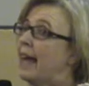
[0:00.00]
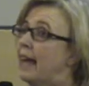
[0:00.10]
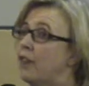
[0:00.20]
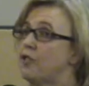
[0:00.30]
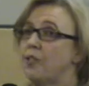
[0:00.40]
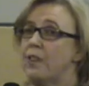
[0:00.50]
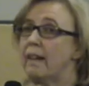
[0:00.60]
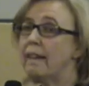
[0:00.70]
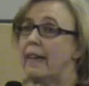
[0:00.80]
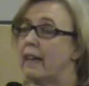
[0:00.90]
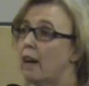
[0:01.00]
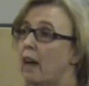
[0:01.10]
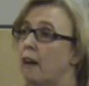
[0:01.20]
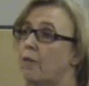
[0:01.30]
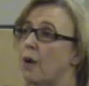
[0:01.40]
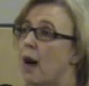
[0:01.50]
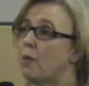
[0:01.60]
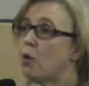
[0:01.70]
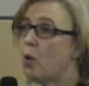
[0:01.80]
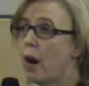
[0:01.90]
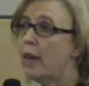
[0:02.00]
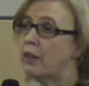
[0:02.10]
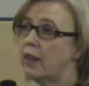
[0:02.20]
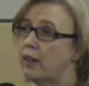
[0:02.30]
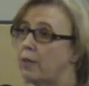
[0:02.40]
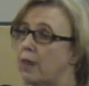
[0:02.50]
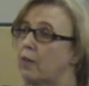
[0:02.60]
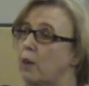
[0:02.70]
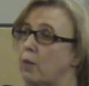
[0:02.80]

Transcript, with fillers: Interestingly enough, I'm quite convinced,